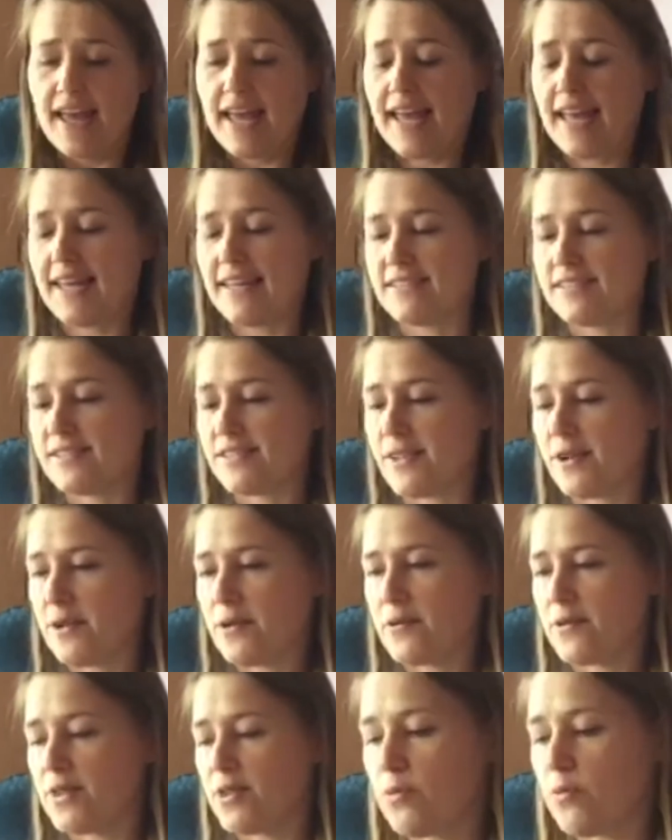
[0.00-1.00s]
And
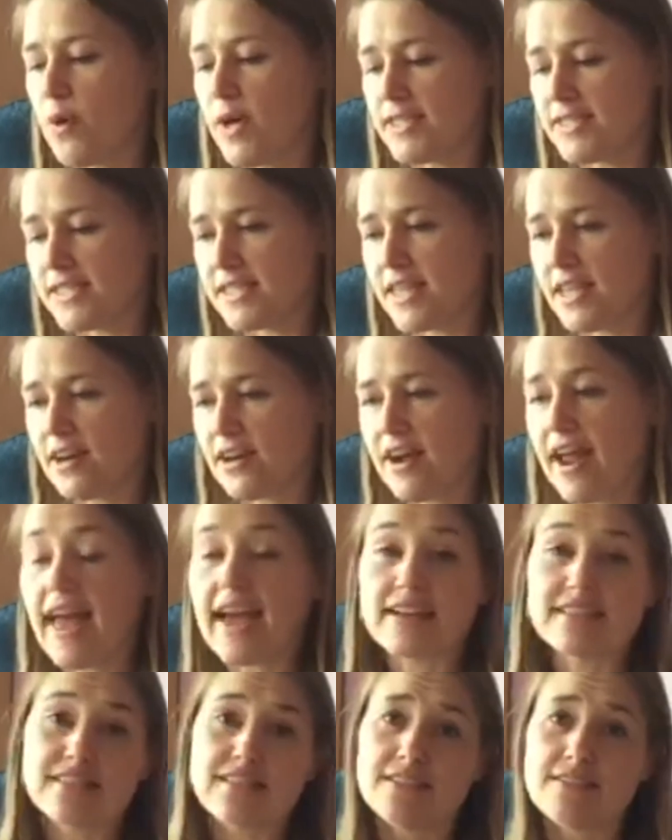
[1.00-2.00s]
so ones that are
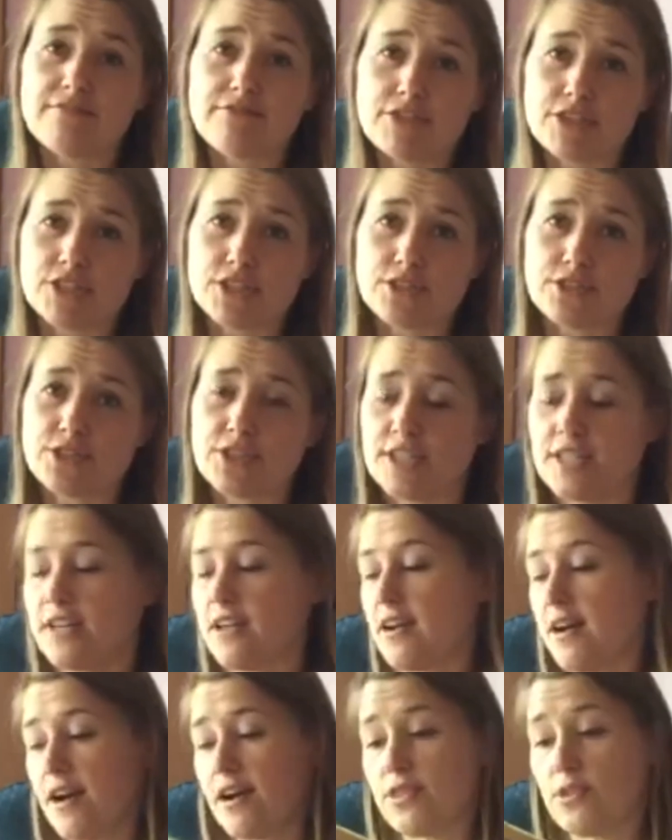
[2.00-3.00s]
excellent for children
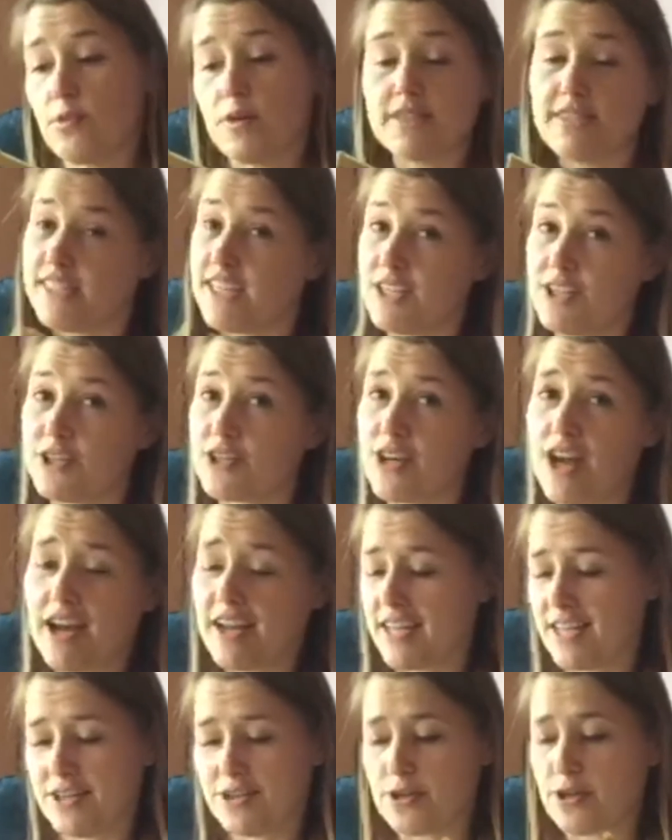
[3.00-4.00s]
are the ones that you're
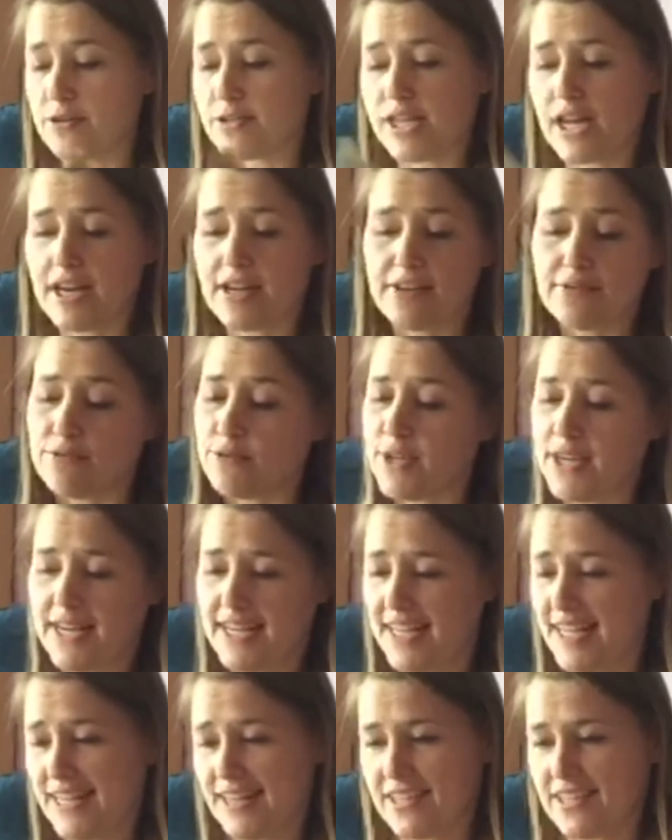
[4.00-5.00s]
not going to grow tired of
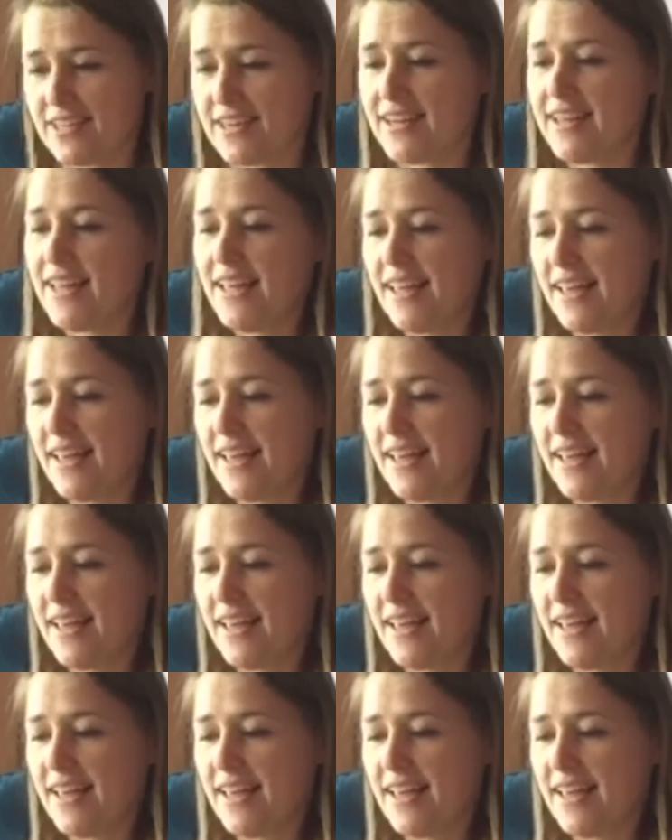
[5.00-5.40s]
reading either.